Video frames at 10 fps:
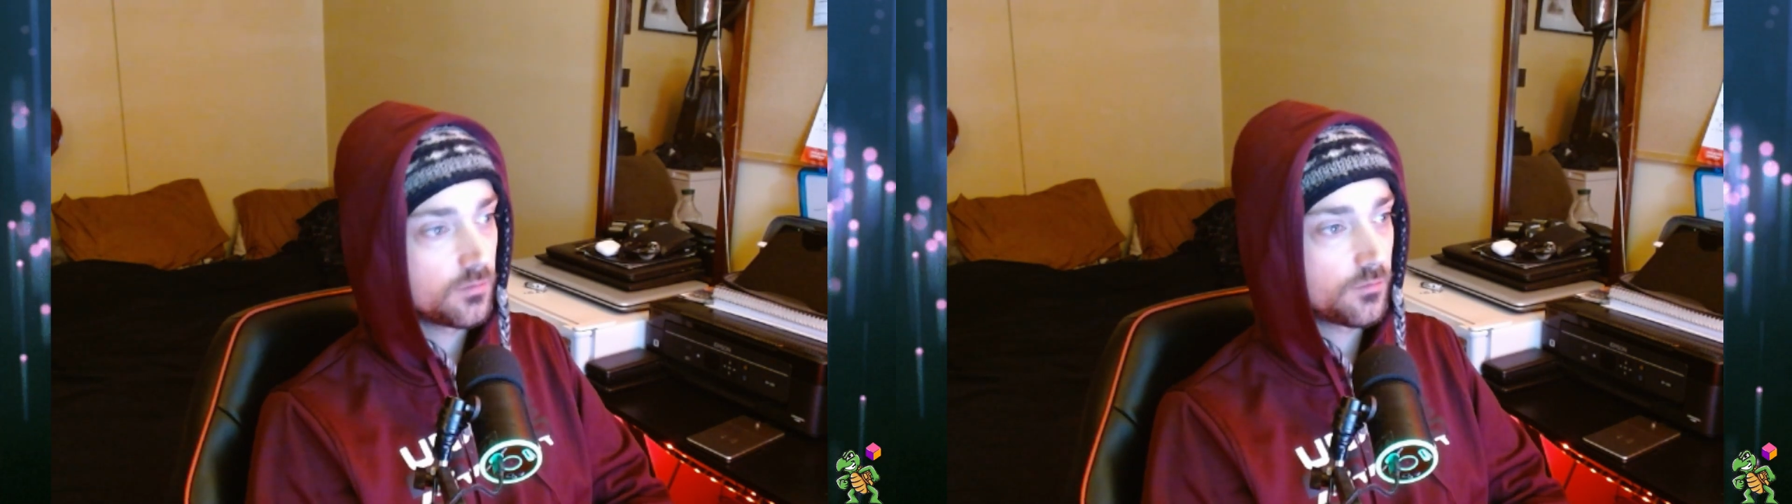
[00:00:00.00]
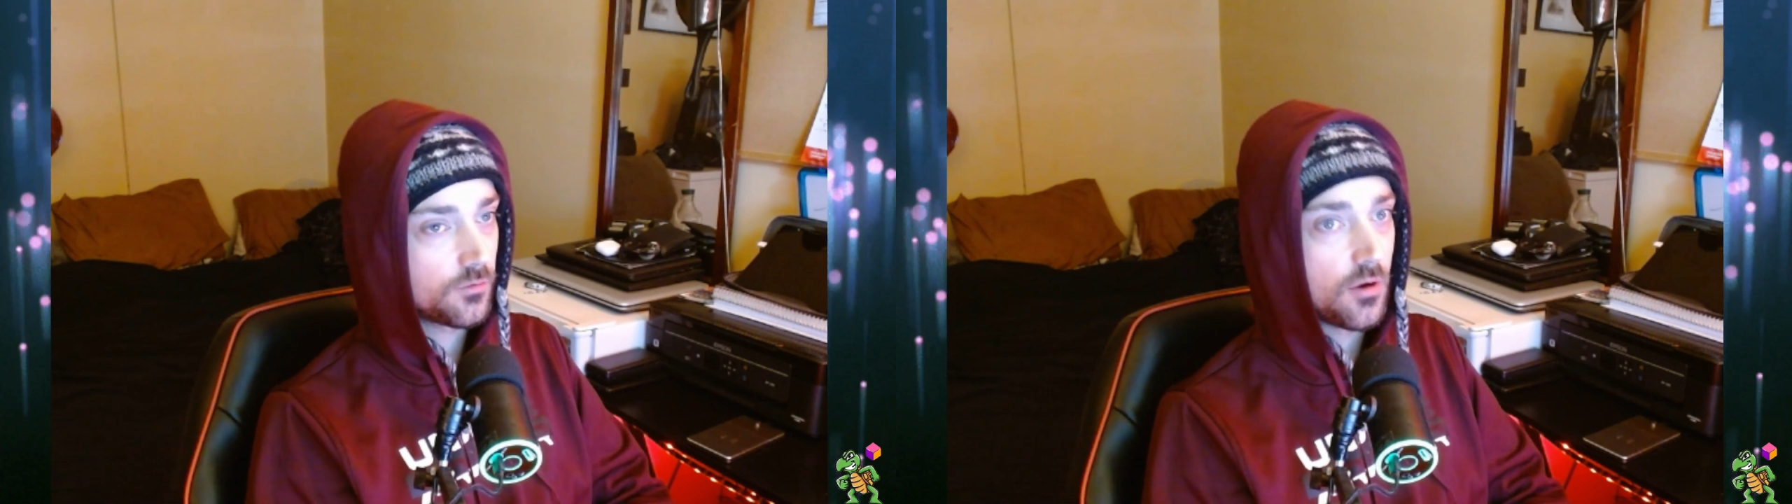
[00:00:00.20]

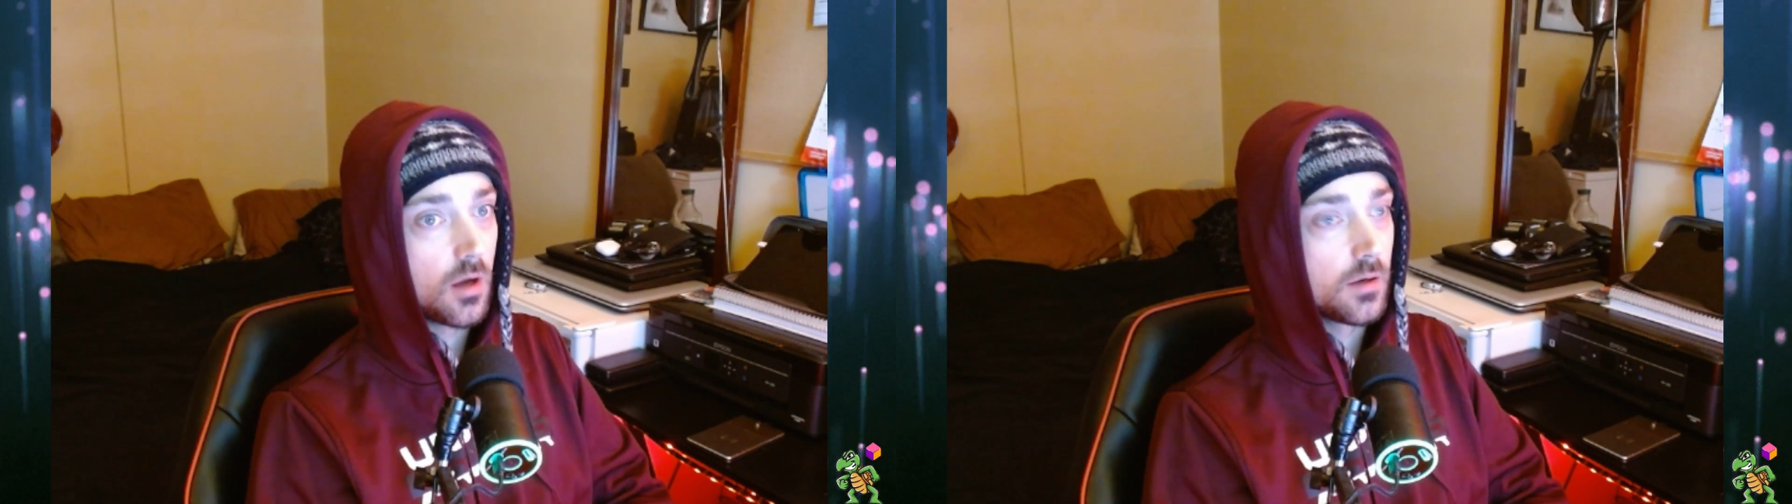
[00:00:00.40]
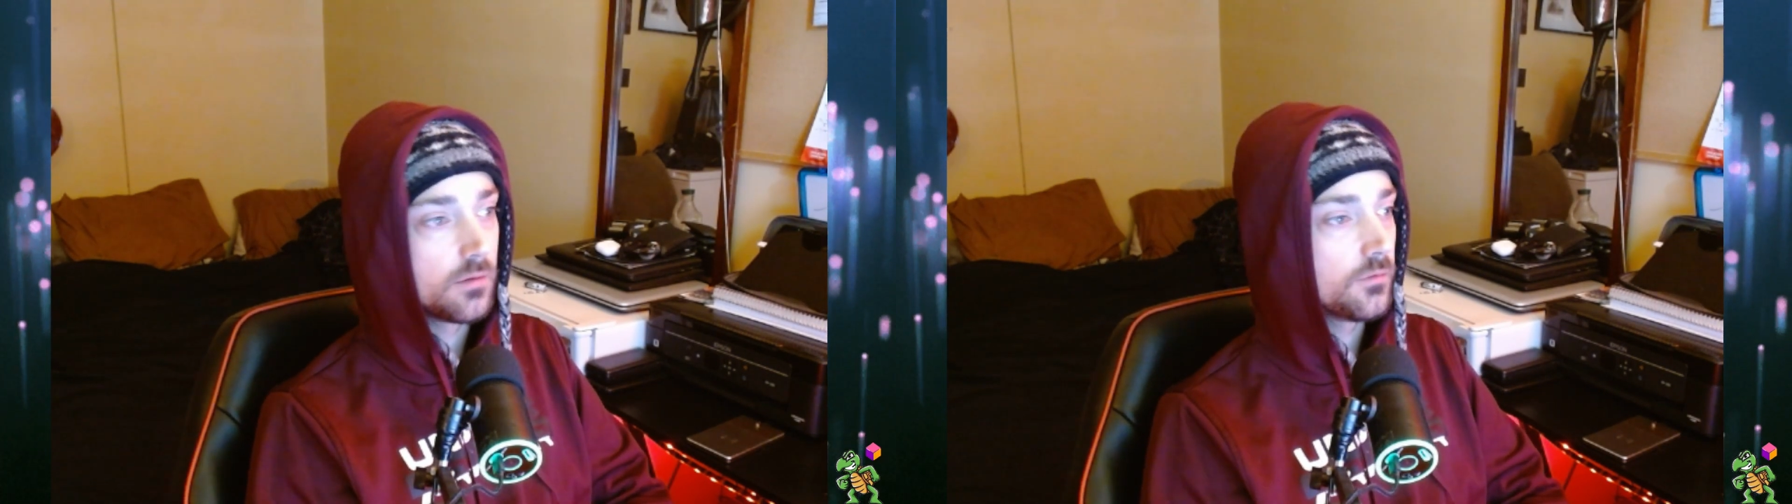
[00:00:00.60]
for
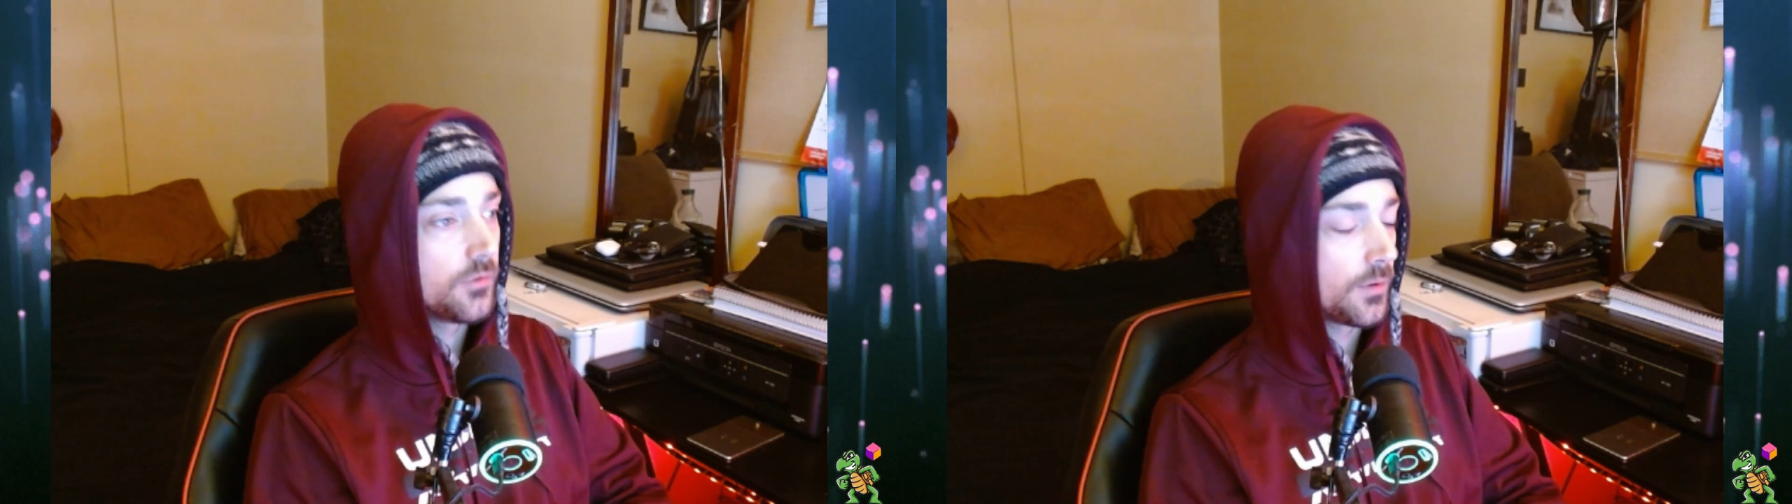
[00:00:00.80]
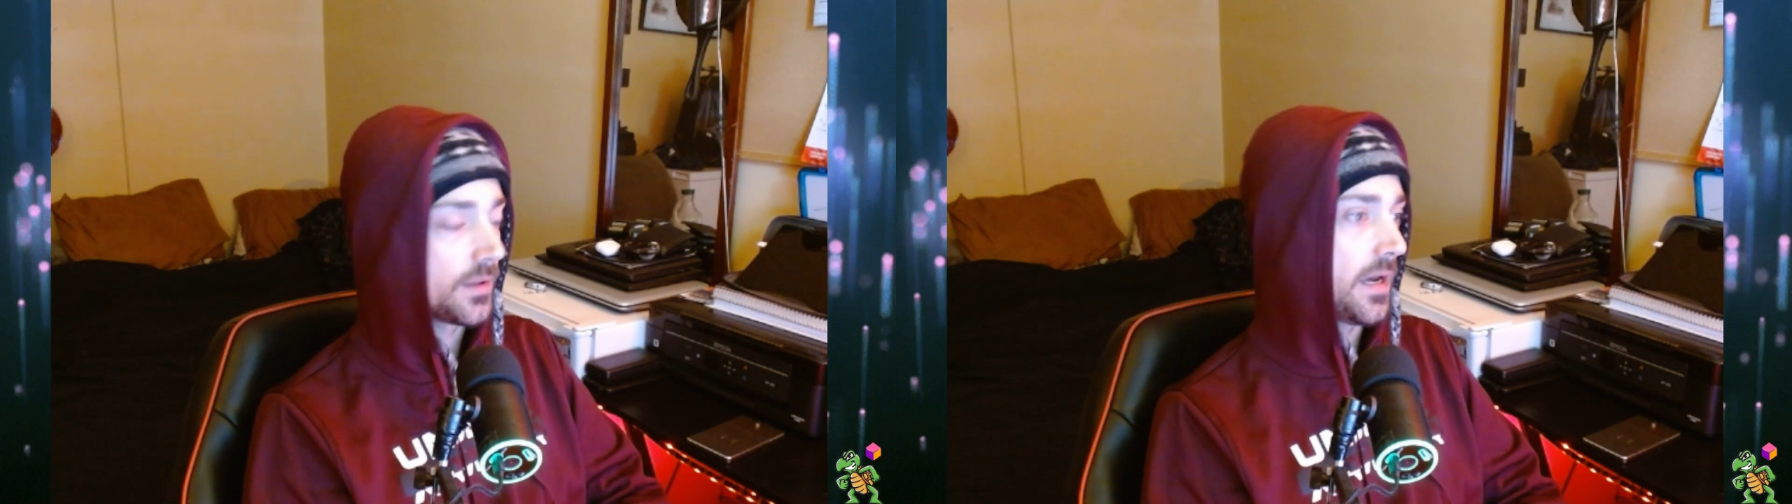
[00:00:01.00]
not
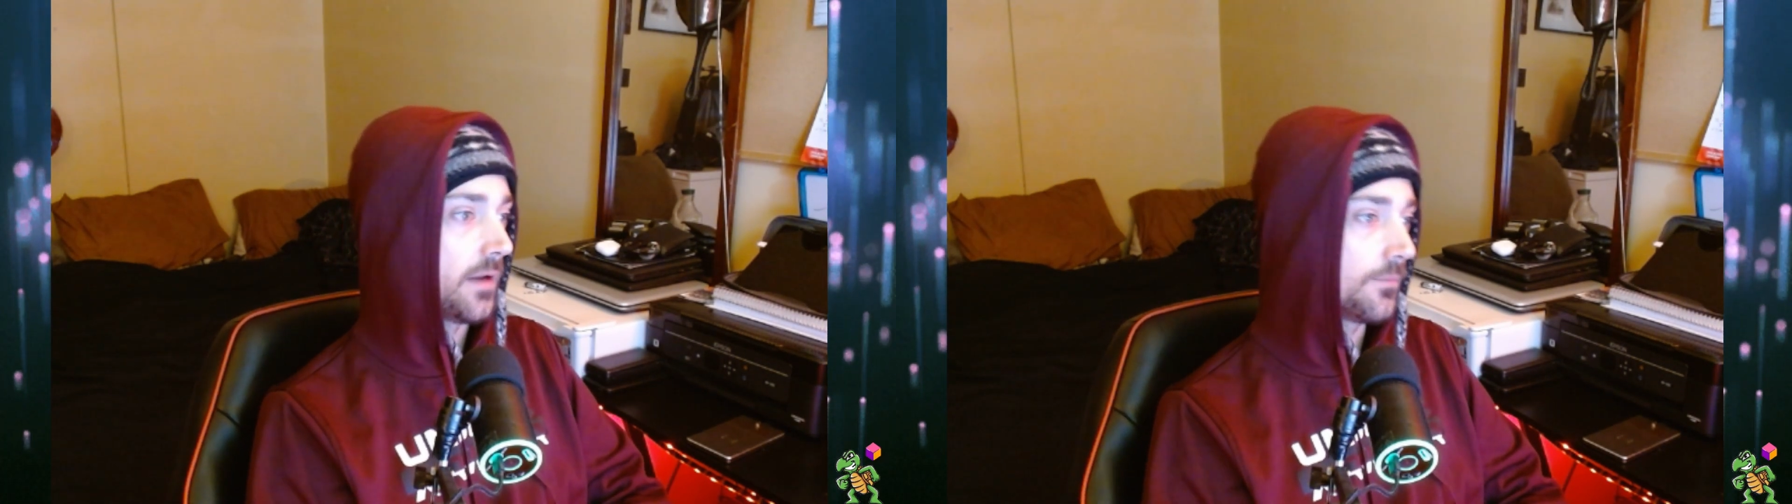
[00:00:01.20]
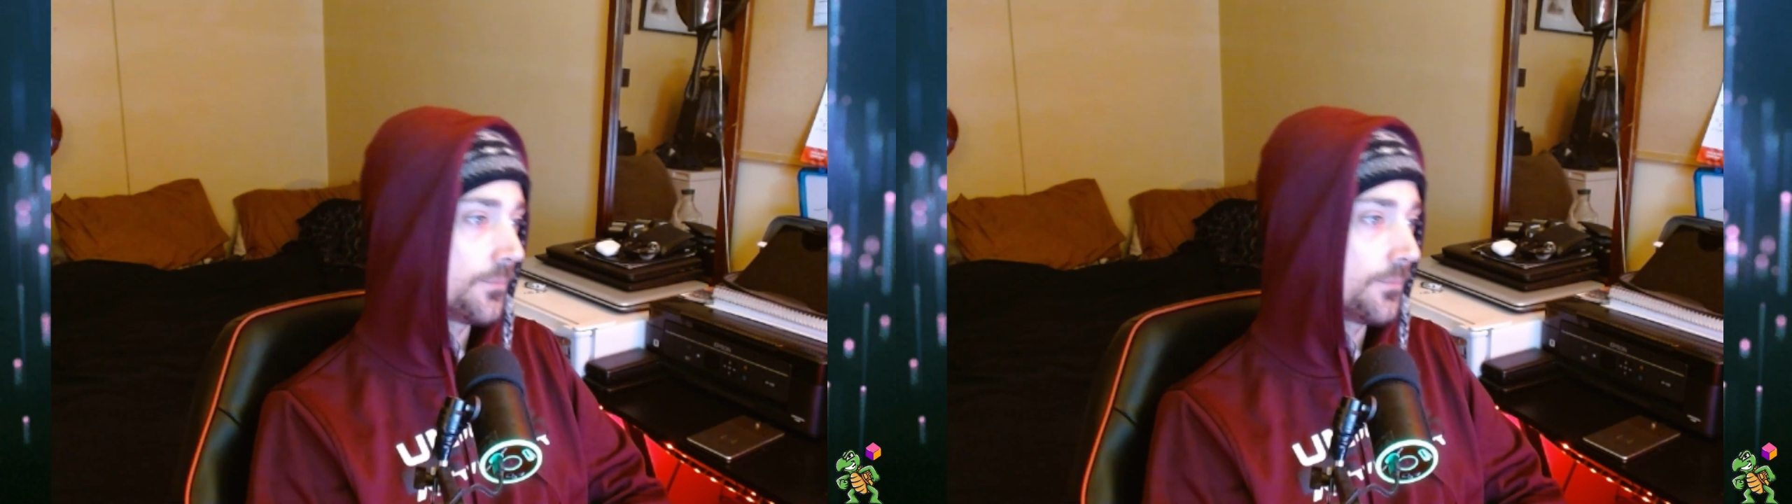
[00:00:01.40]
doing that.